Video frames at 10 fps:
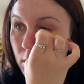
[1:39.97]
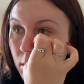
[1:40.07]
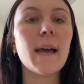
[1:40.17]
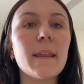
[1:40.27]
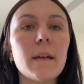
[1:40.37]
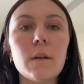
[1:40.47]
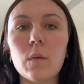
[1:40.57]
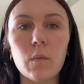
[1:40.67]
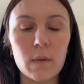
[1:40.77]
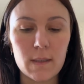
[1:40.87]
And
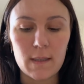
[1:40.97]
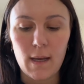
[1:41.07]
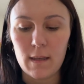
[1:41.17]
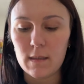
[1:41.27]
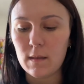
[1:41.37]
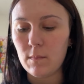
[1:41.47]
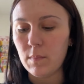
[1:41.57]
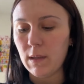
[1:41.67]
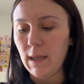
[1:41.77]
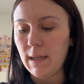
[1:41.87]
then once that's
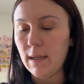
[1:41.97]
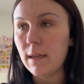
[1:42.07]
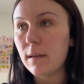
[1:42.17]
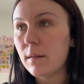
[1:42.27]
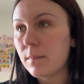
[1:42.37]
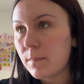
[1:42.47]
blended,